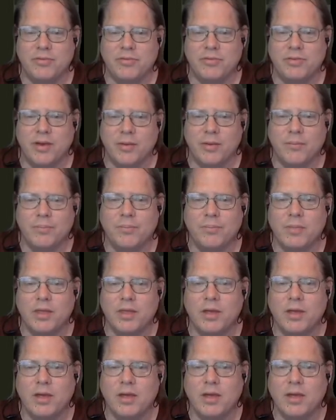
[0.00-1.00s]
So
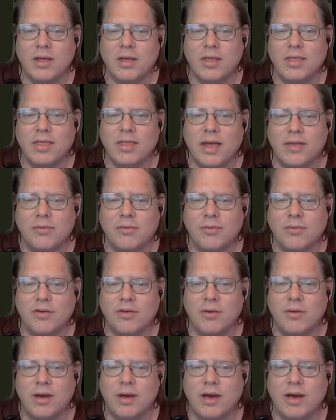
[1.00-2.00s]
that's what's
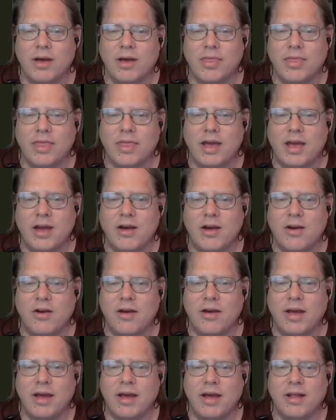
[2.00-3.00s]
going on there,
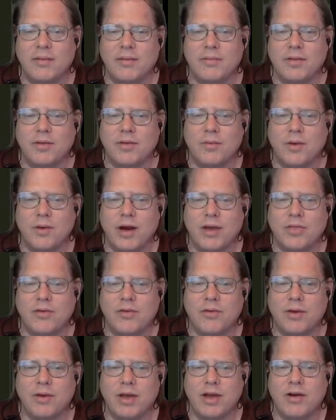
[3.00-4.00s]
and I'm going to walk
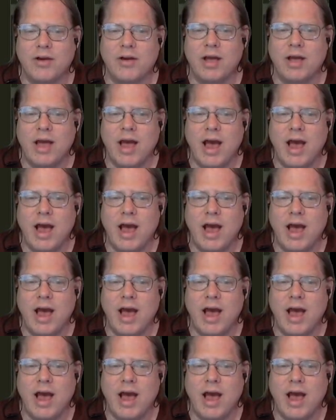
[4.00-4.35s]
through here.